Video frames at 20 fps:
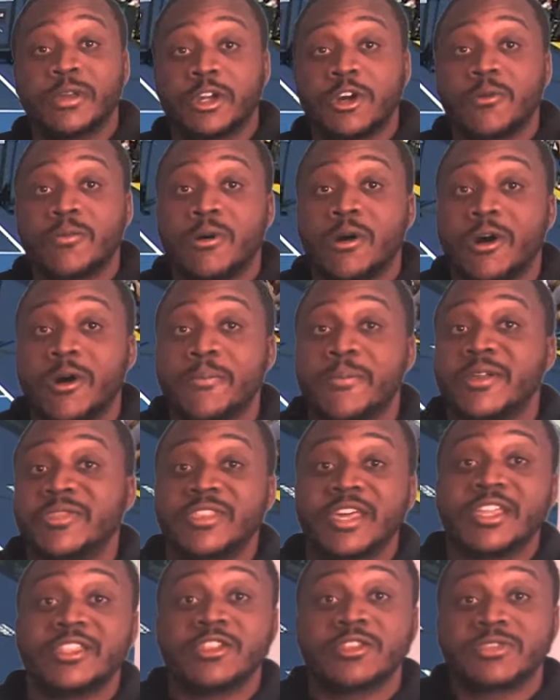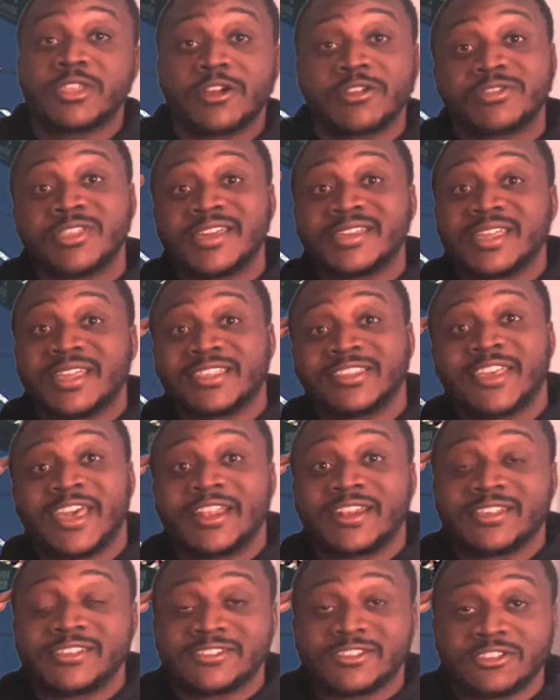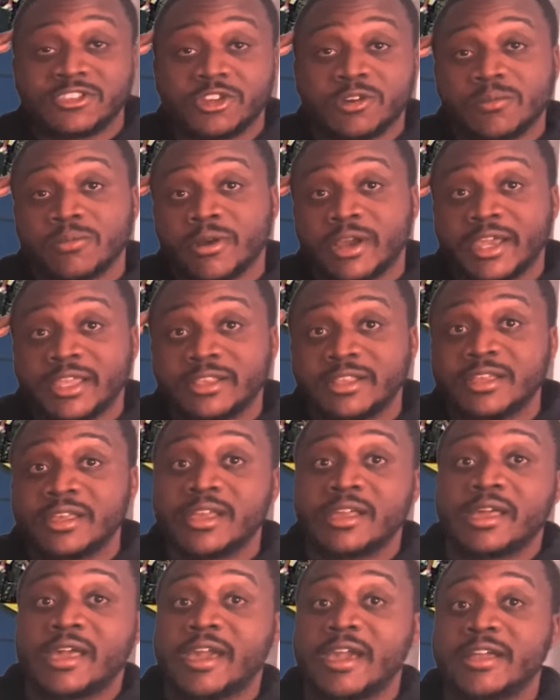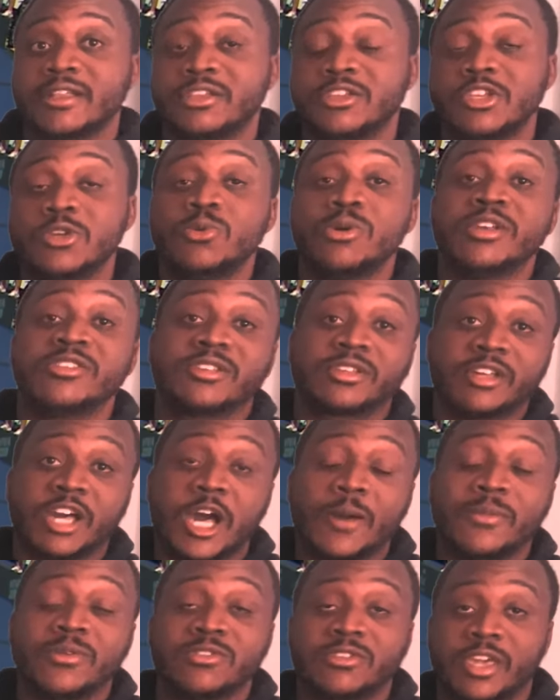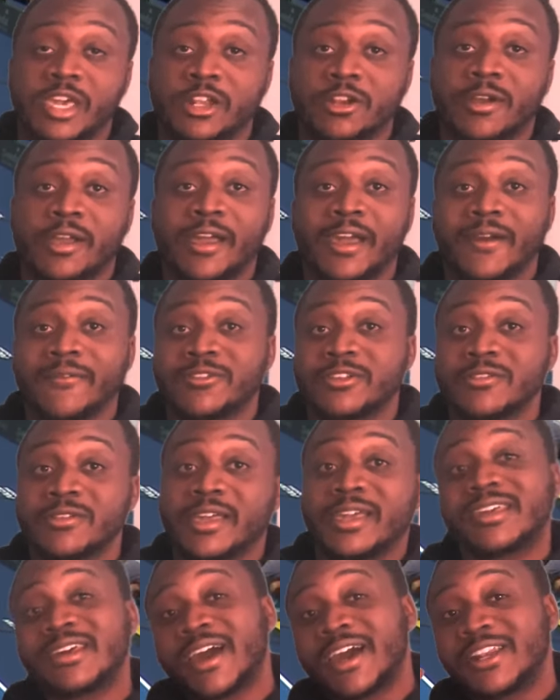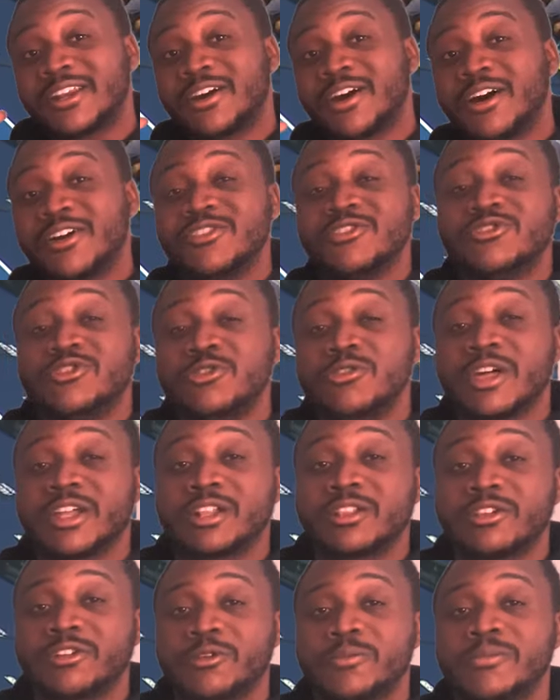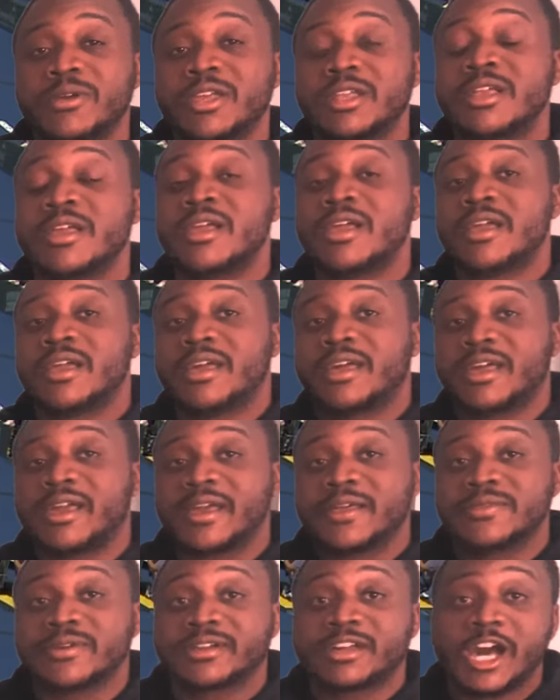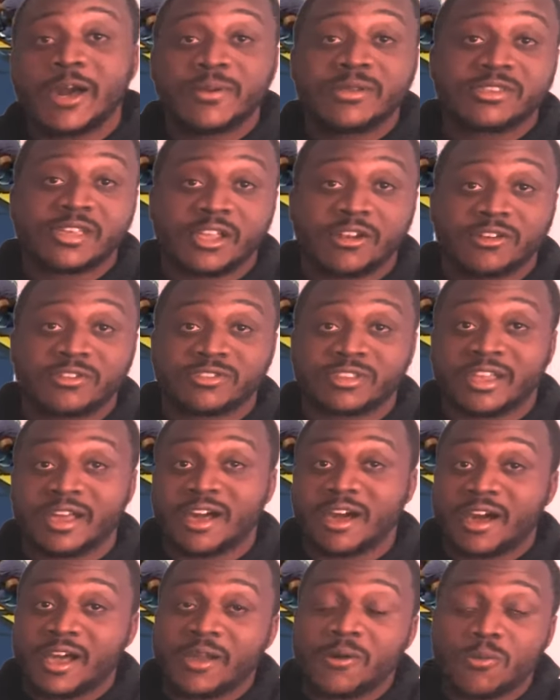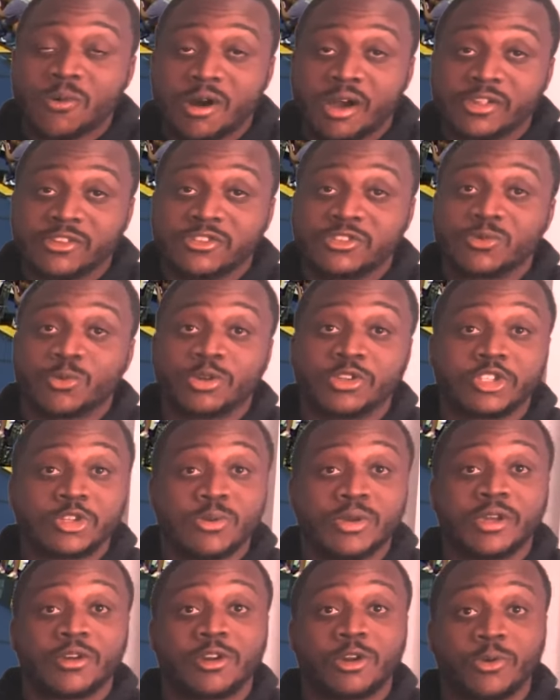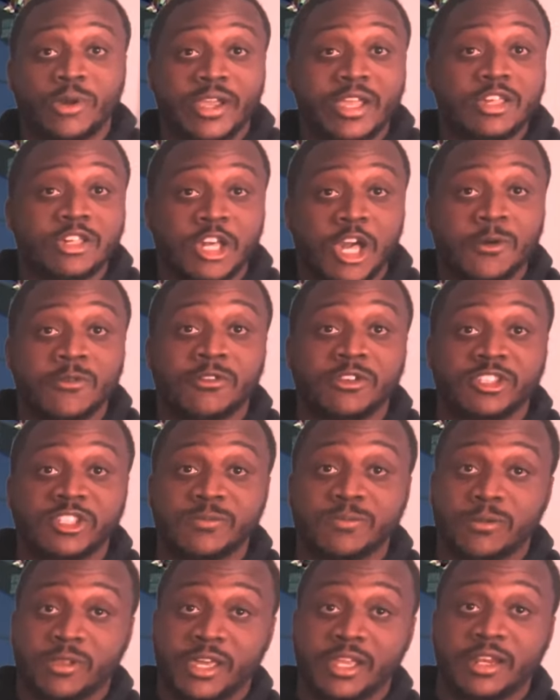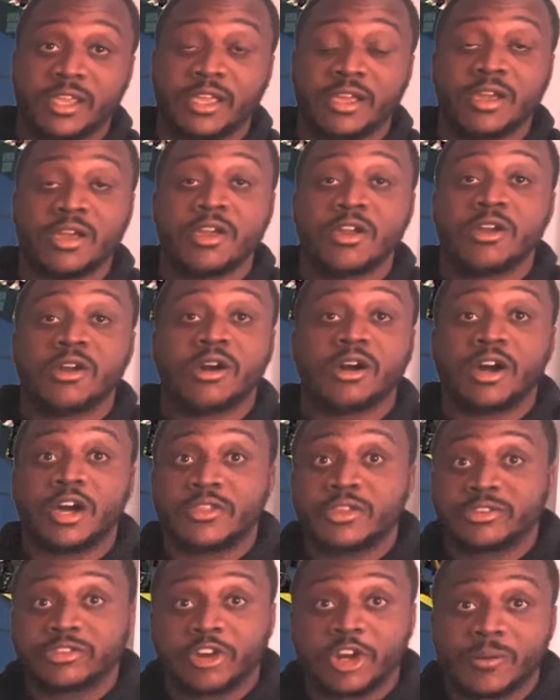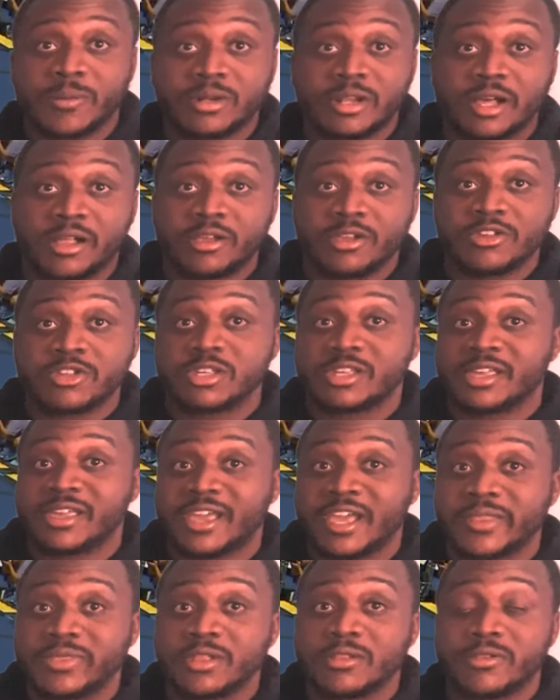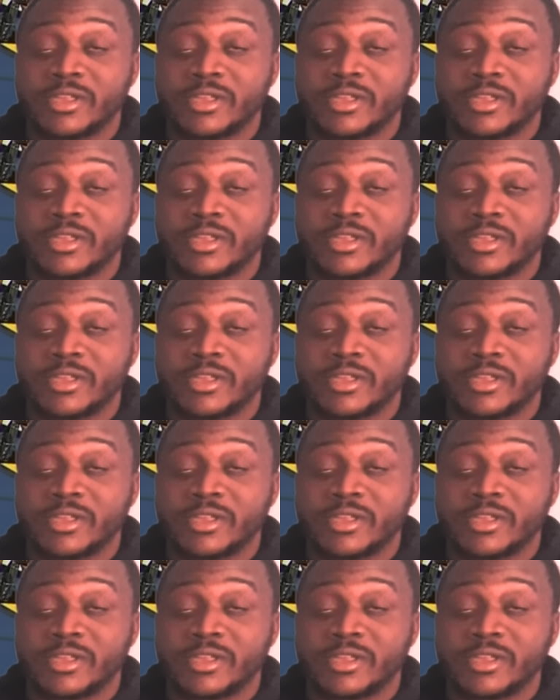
pickleball, but they're thinking tennis in their brain. And you as a commentator have to like kind of undo that a little bit. And the commentators that I watched were doing a great job of explaining the terminology and the